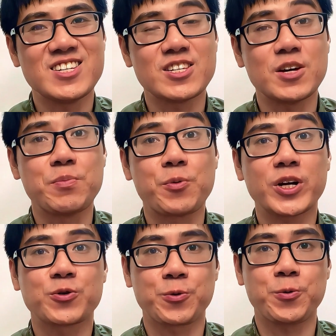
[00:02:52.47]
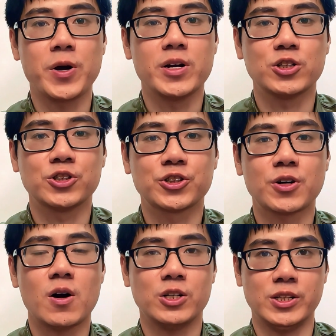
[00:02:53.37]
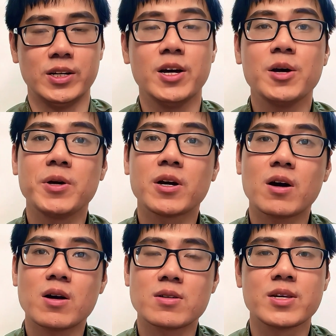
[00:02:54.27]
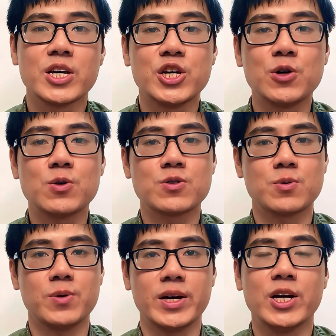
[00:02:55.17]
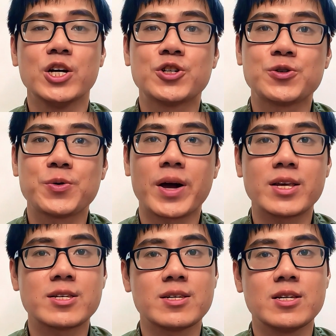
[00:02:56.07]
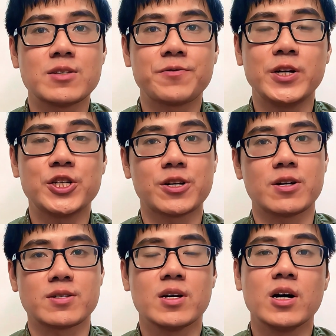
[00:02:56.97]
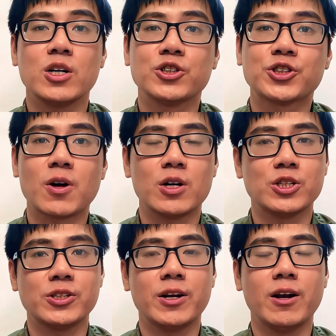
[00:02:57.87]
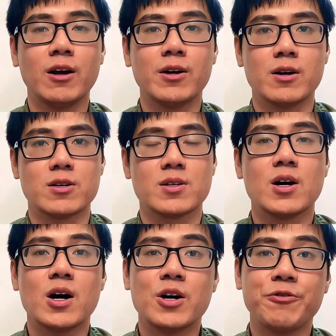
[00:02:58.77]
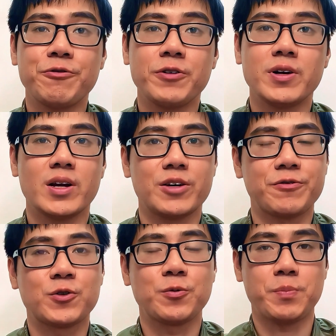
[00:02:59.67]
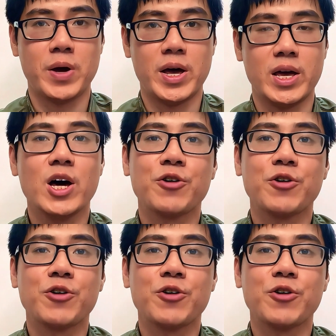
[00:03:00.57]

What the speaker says: This is a breakthrough in astrology because usually to get these features, astrology learners often have to